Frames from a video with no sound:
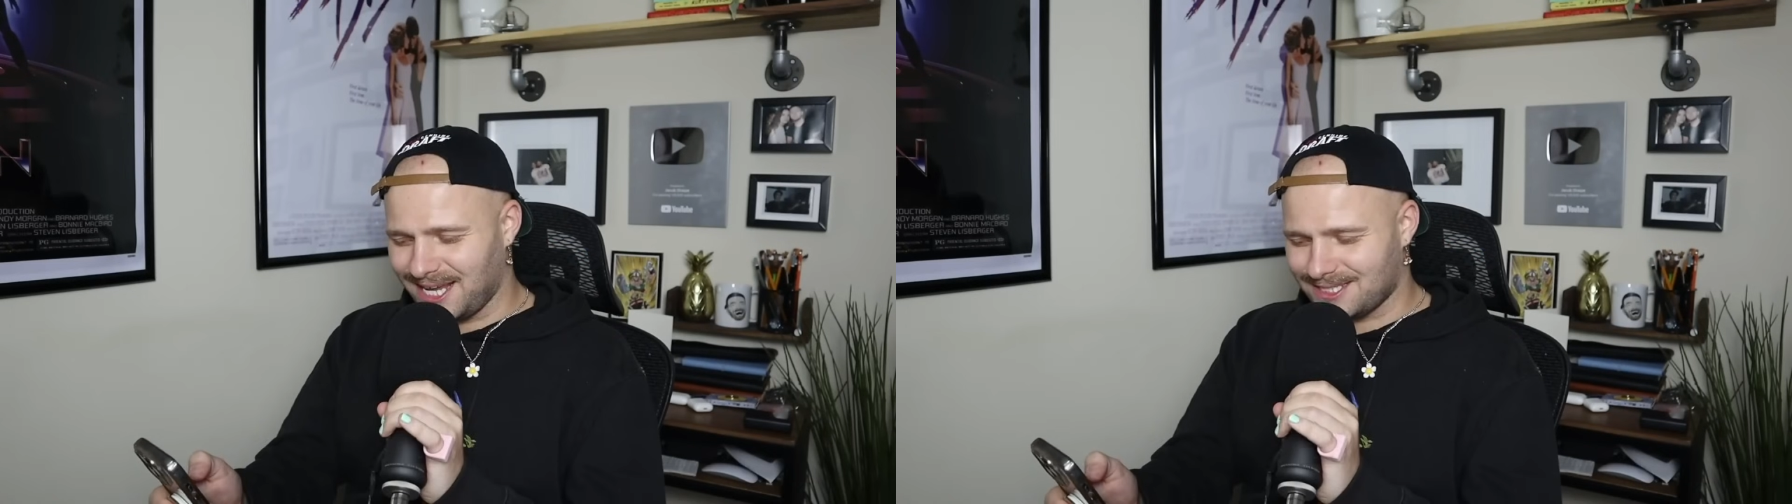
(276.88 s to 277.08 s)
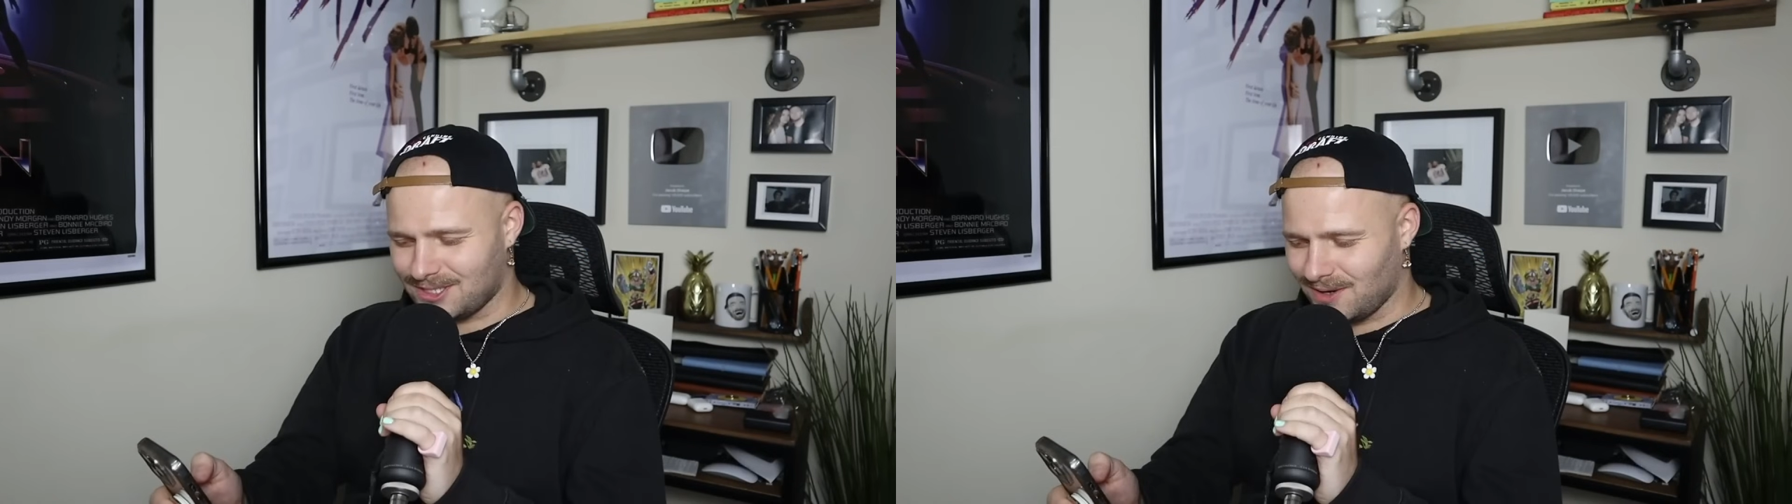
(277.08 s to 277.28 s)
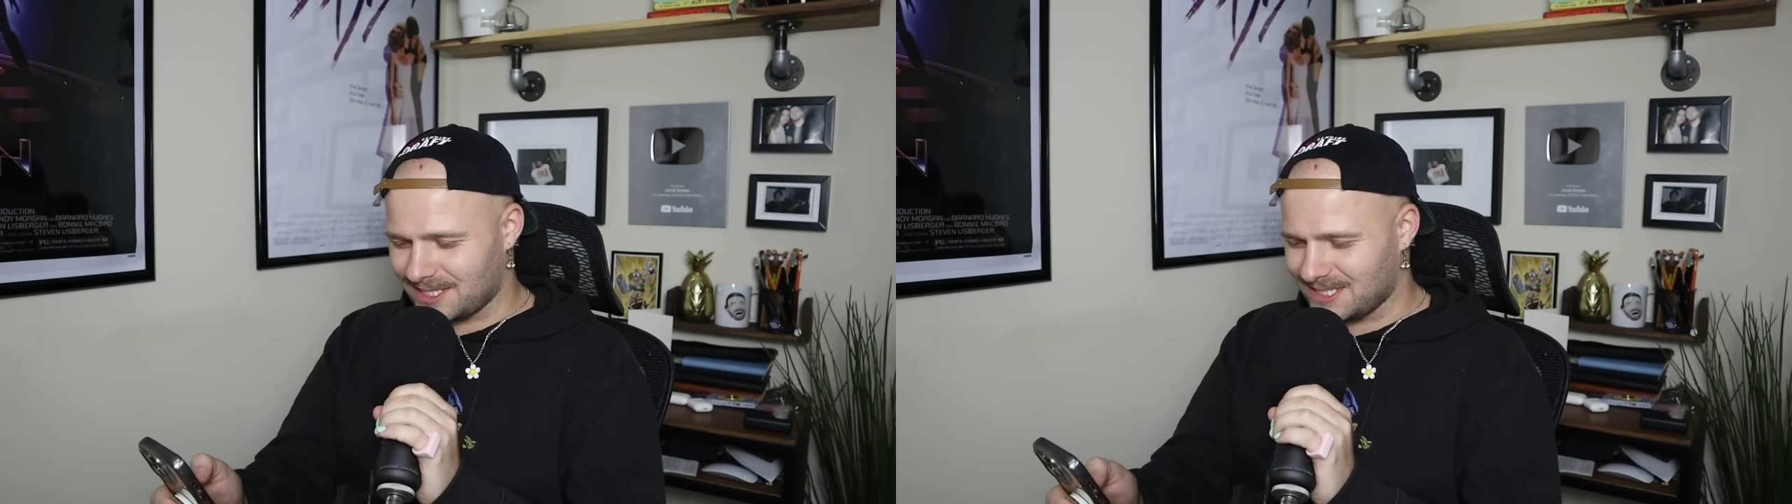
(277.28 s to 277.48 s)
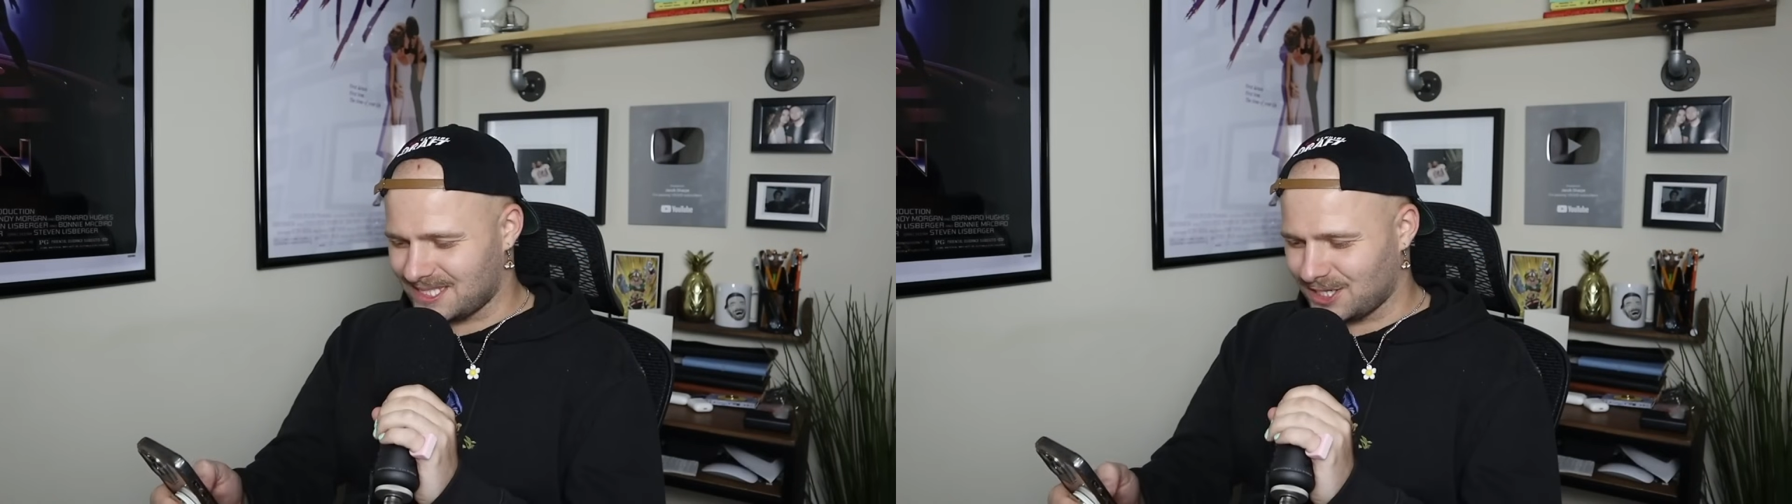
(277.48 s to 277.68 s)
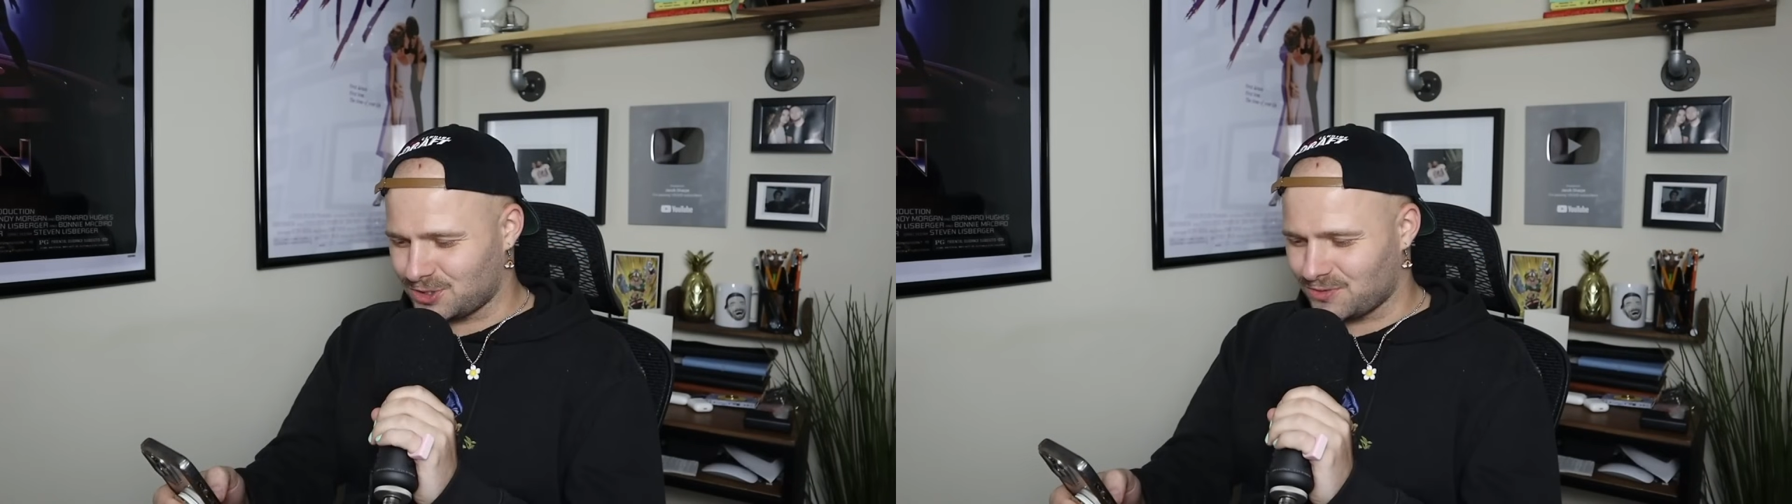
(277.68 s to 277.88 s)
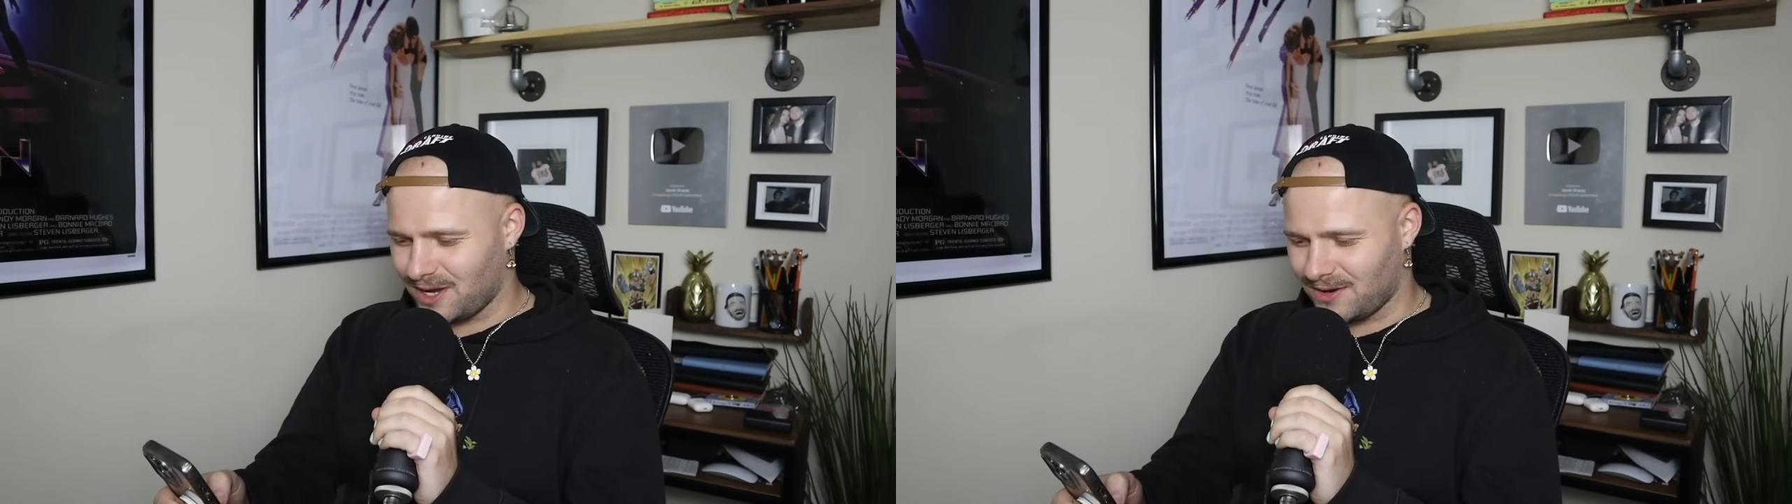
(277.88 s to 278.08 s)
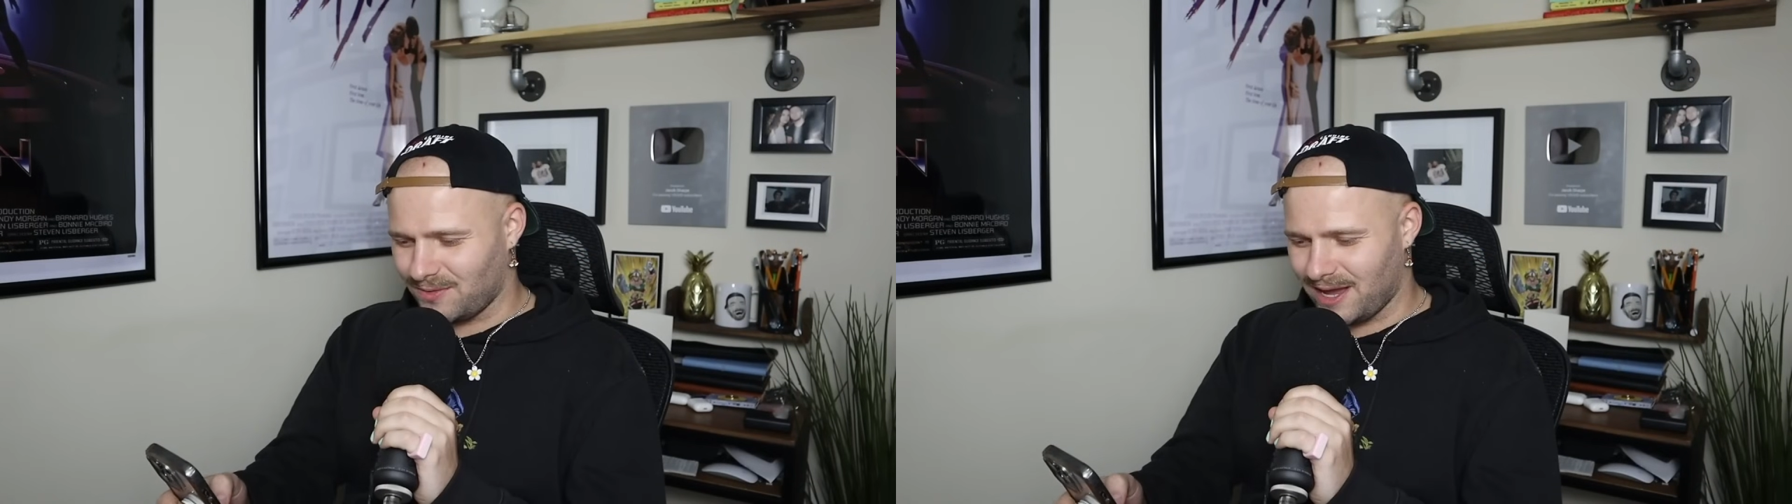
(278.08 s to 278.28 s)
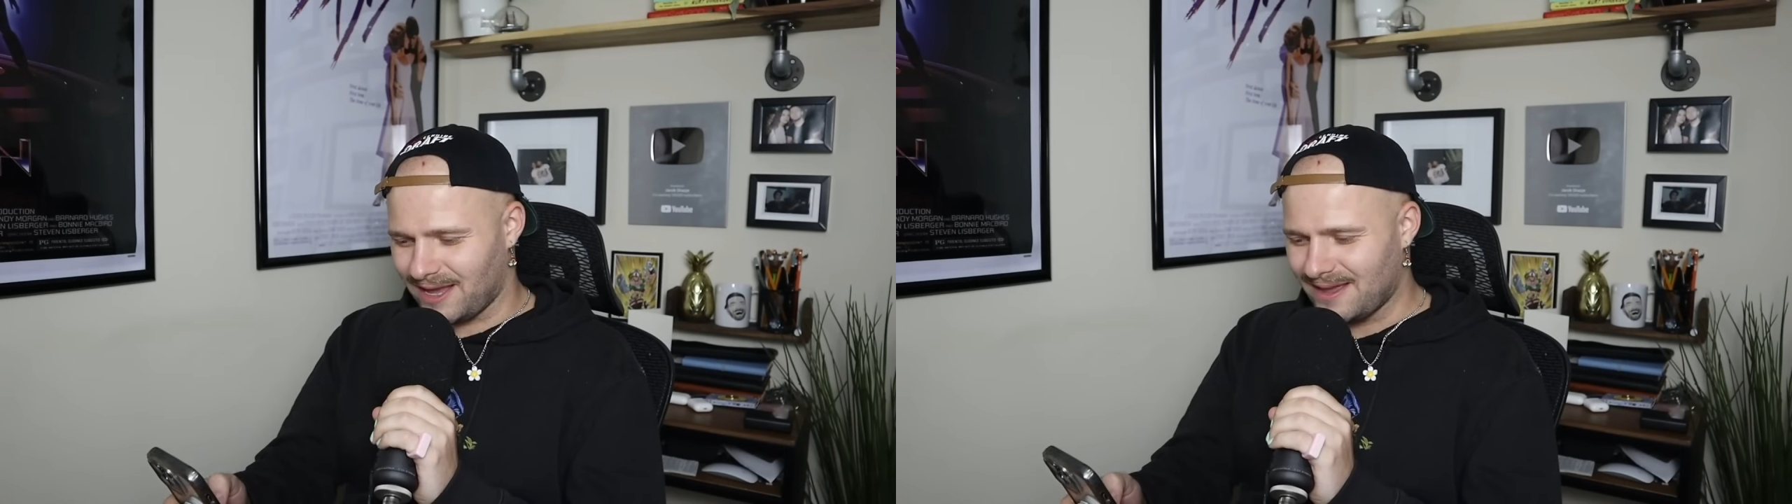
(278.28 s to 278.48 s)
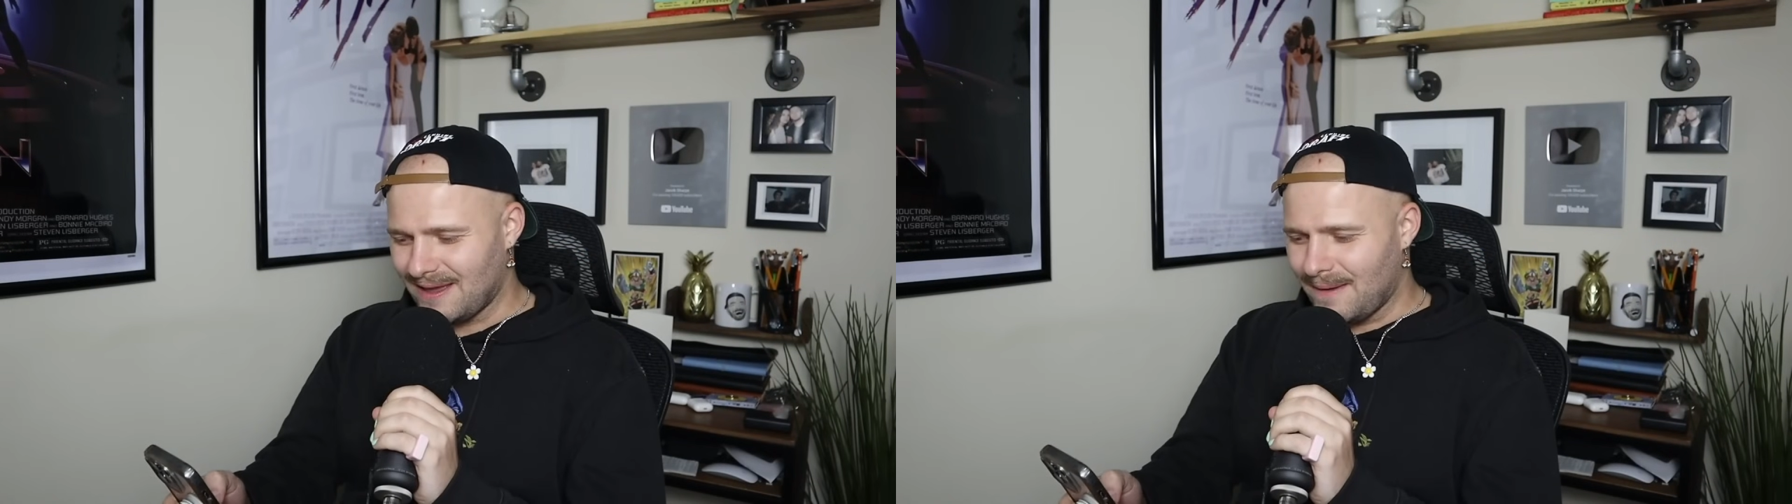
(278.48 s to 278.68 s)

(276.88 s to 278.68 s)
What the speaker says: to get so existential right away,